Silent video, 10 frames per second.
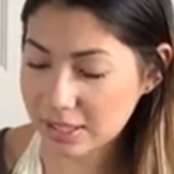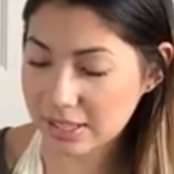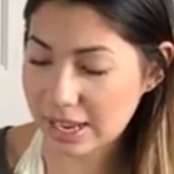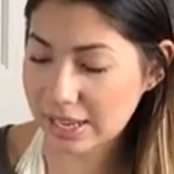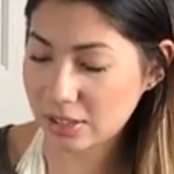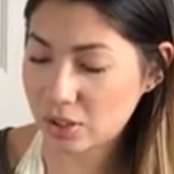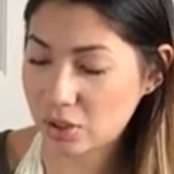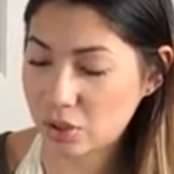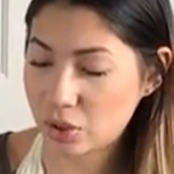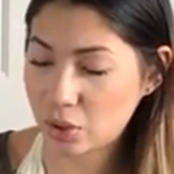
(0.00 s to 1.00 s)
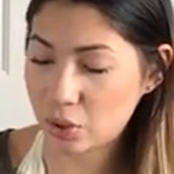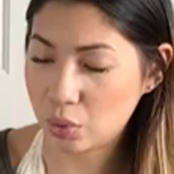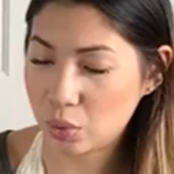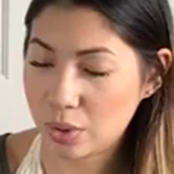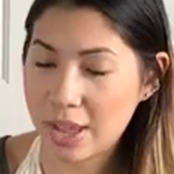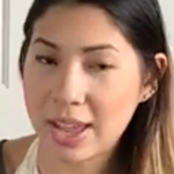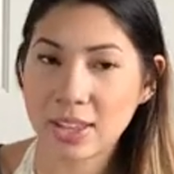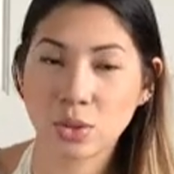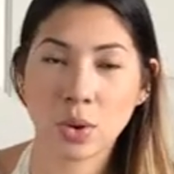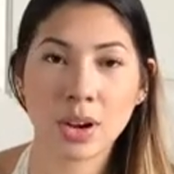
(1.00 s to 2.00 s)
is nice to
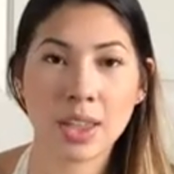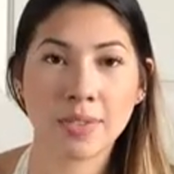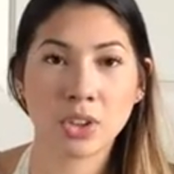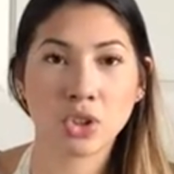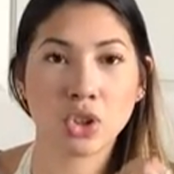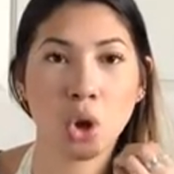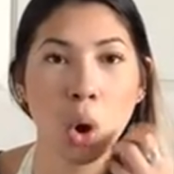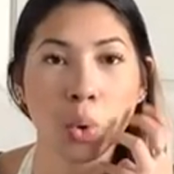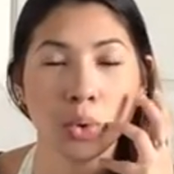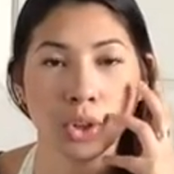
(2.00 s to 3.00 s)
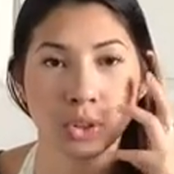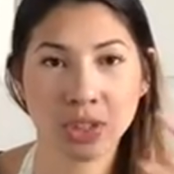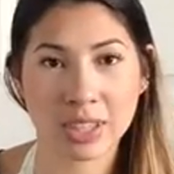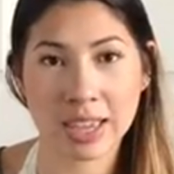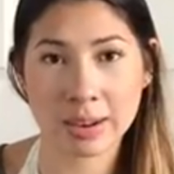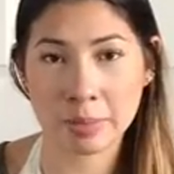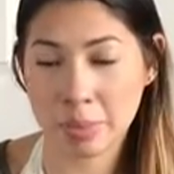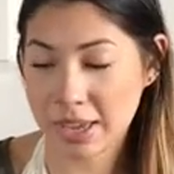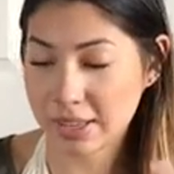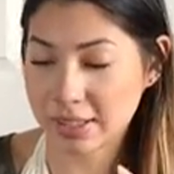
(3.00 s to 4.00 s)
sort of tone your skin
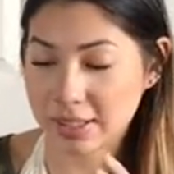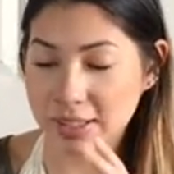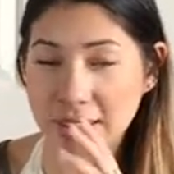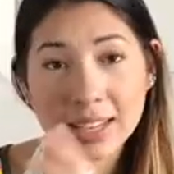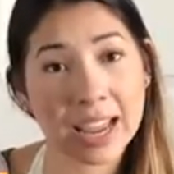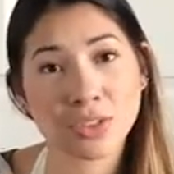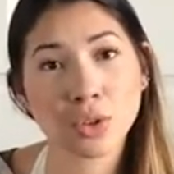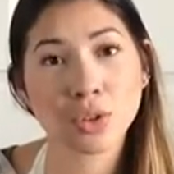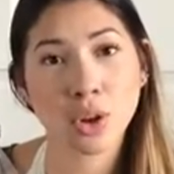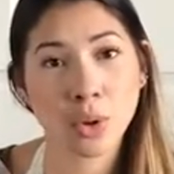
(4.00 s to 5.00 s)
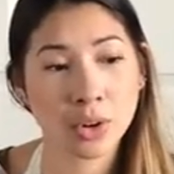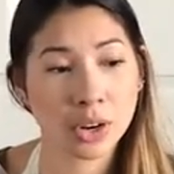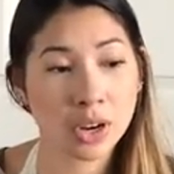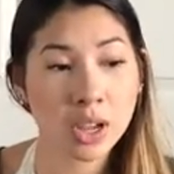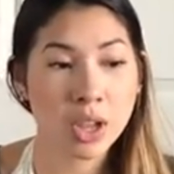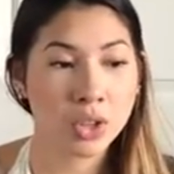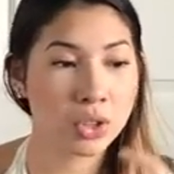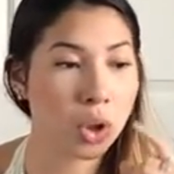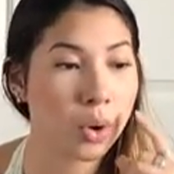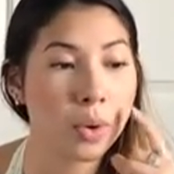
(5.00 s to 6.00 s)
because this is a natural toner.
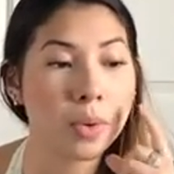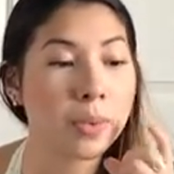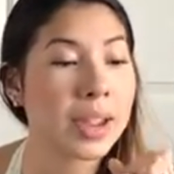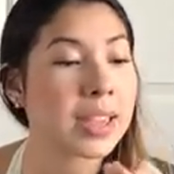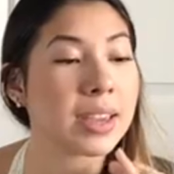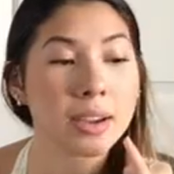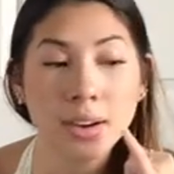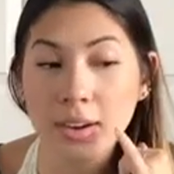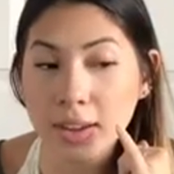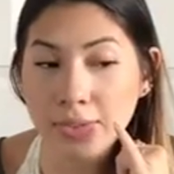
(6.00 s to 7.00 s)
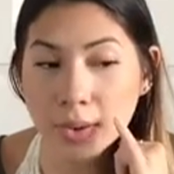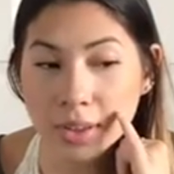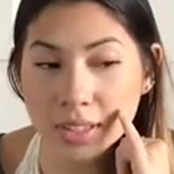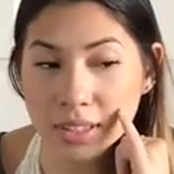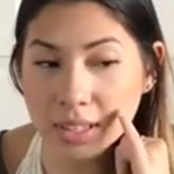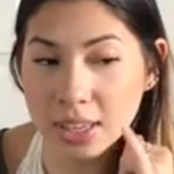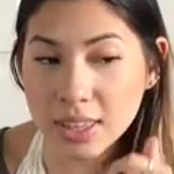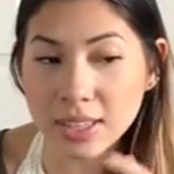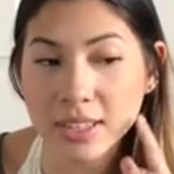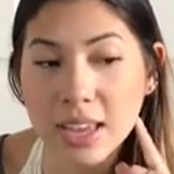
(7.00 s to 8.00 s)
So right here, if you can see
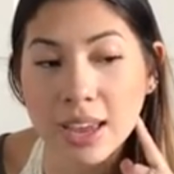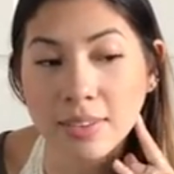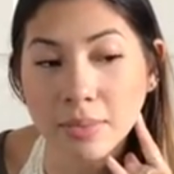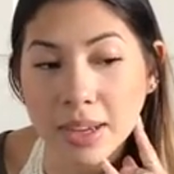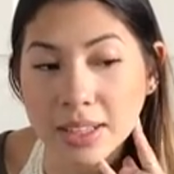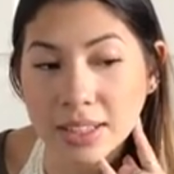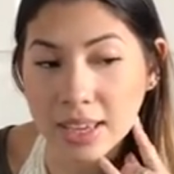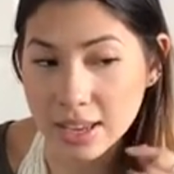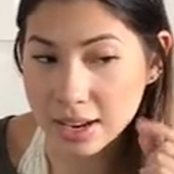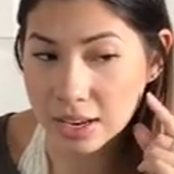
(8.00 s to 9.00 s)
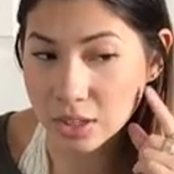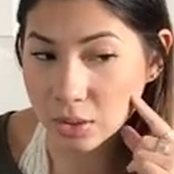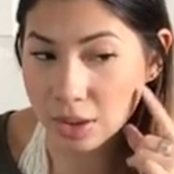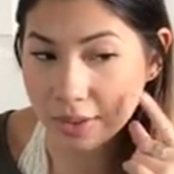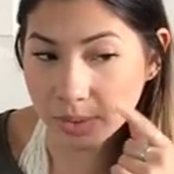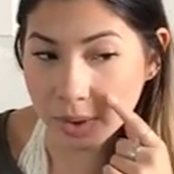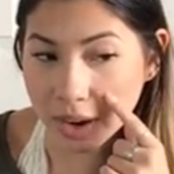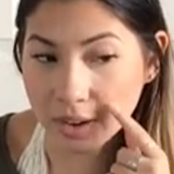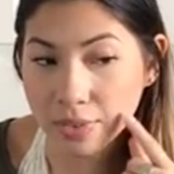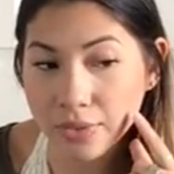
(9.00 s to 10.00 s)
this side of my skin, I do have
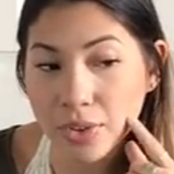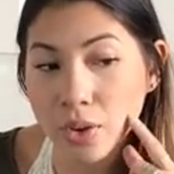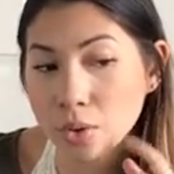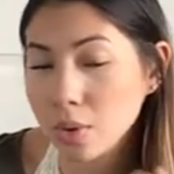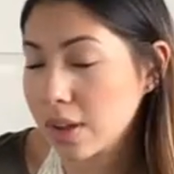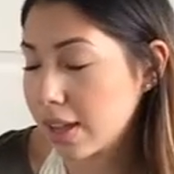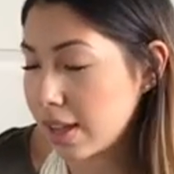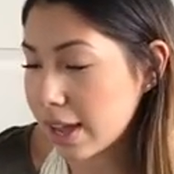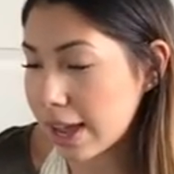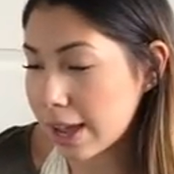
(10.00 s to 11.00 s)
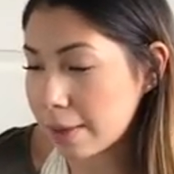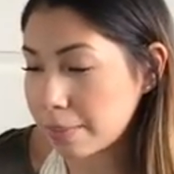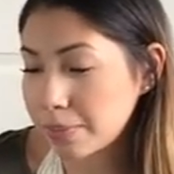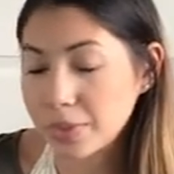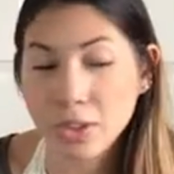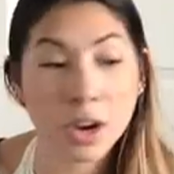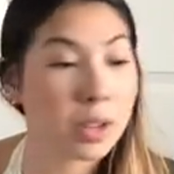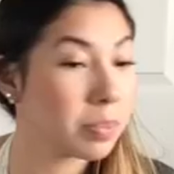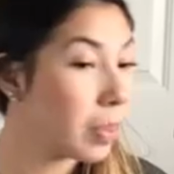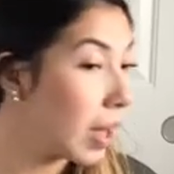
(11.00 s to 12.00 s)
quite a few dark
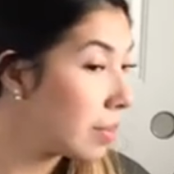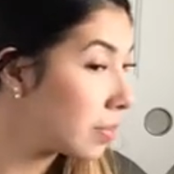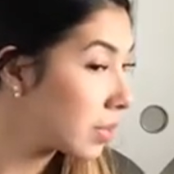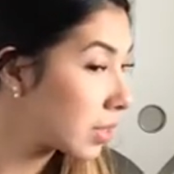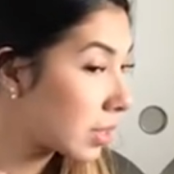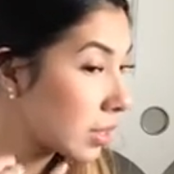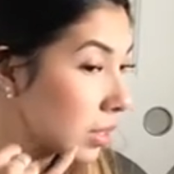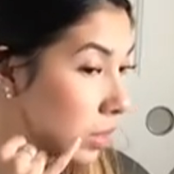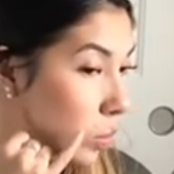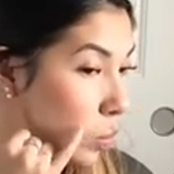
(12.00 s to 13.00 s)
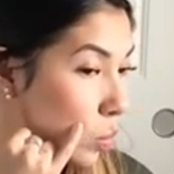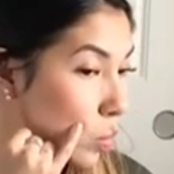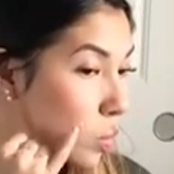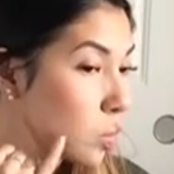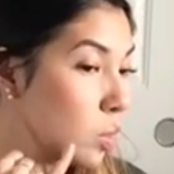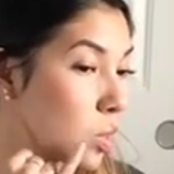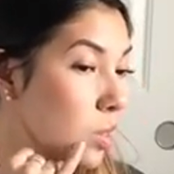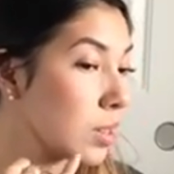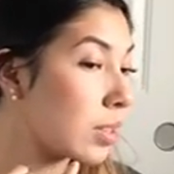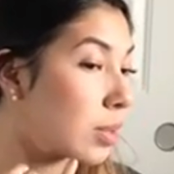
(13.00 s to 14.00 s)
bumps
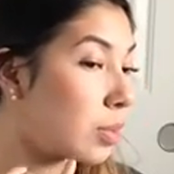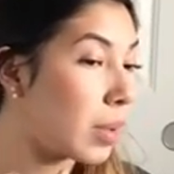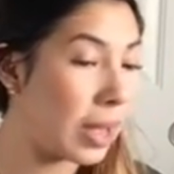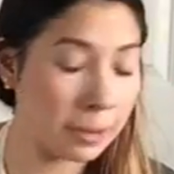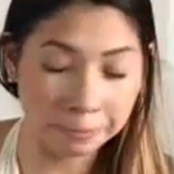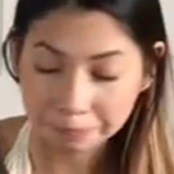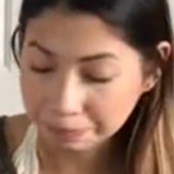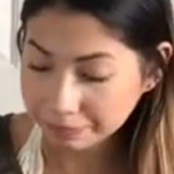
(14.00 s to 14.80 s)
here as well.